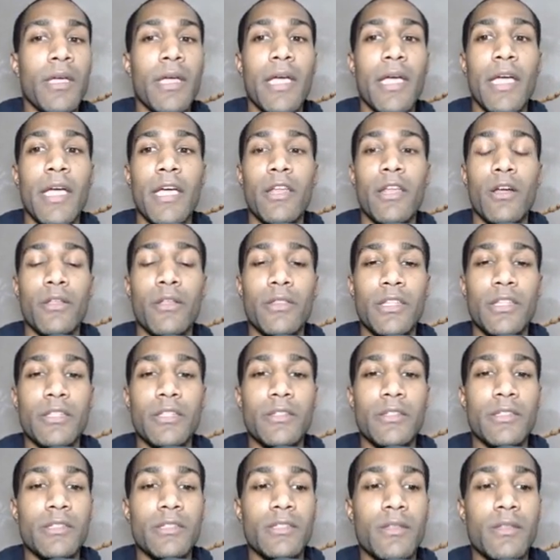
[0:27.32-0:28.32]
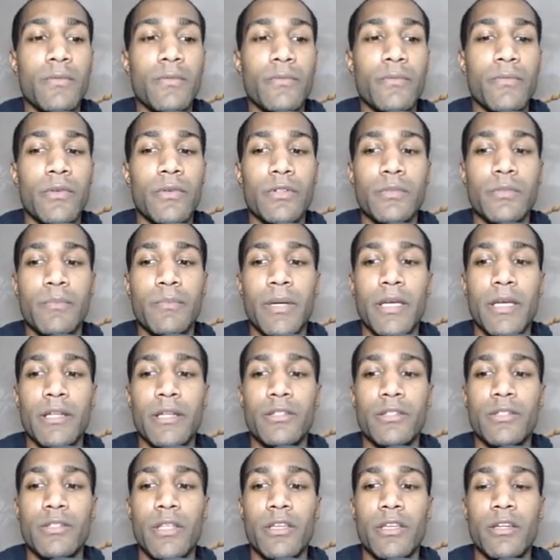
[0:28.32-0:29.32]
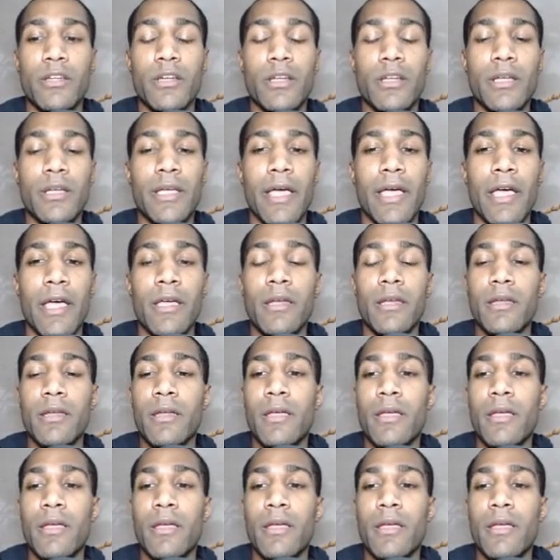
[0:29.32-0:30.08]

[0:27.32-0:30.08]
And on this is the first page that you're going to get.